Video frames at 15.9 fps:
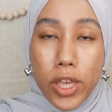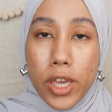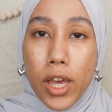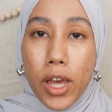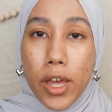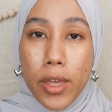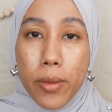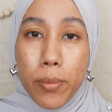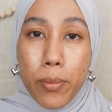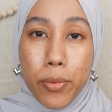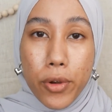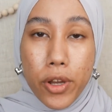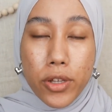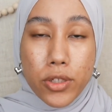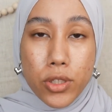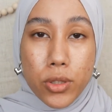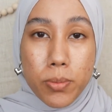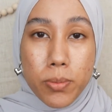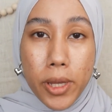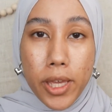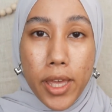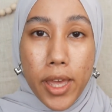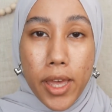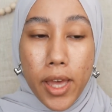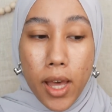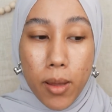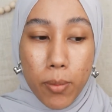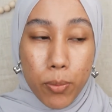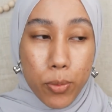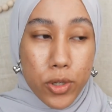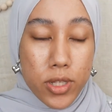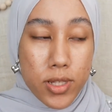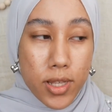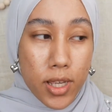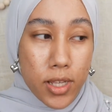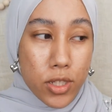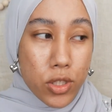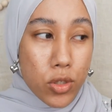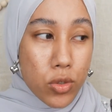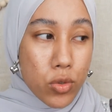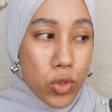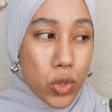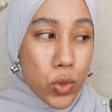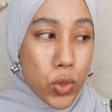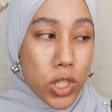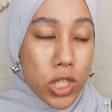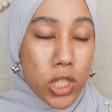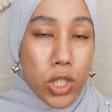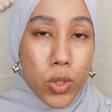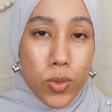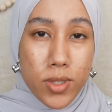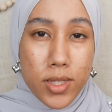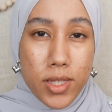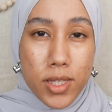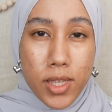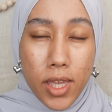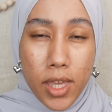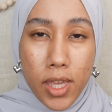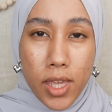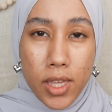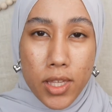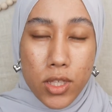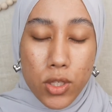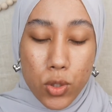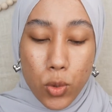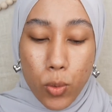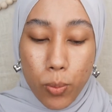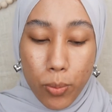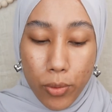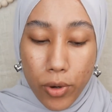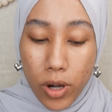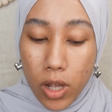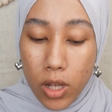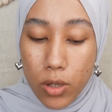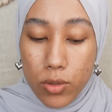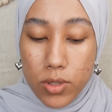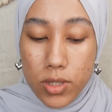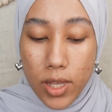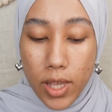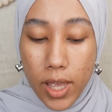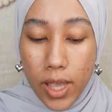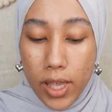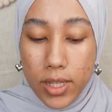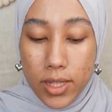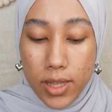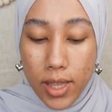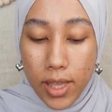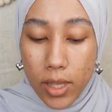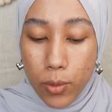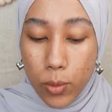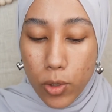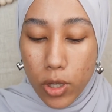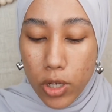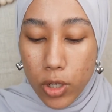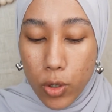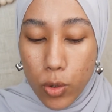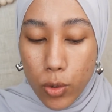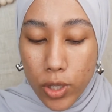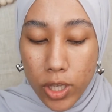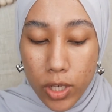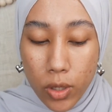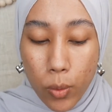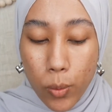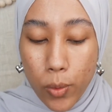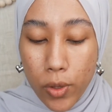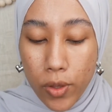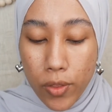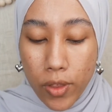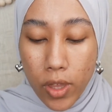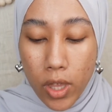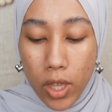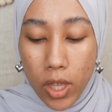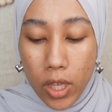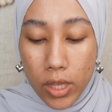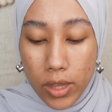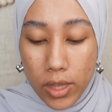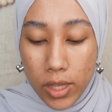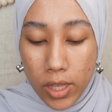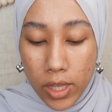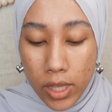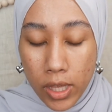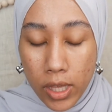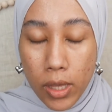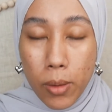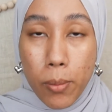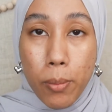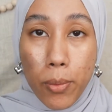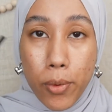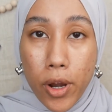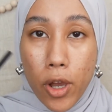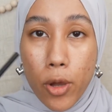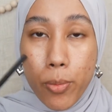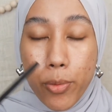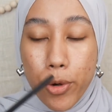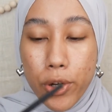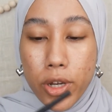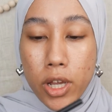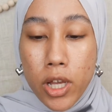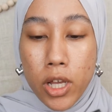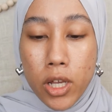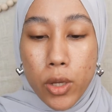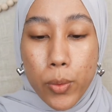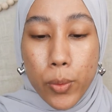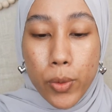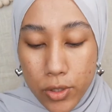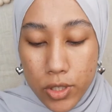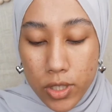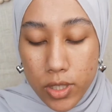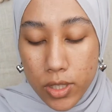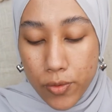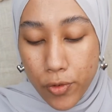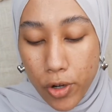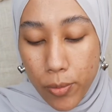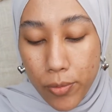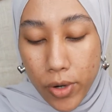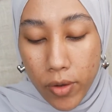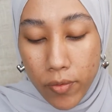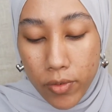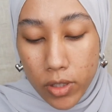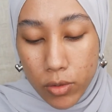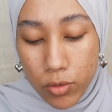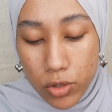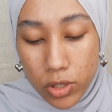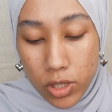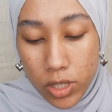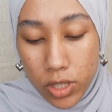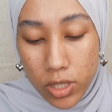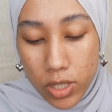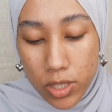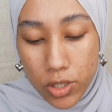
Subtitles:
Okay, I brushed my hair upwards as usual using a soap brows, and then I'm gonna go in with the brow product, which is from Revolution.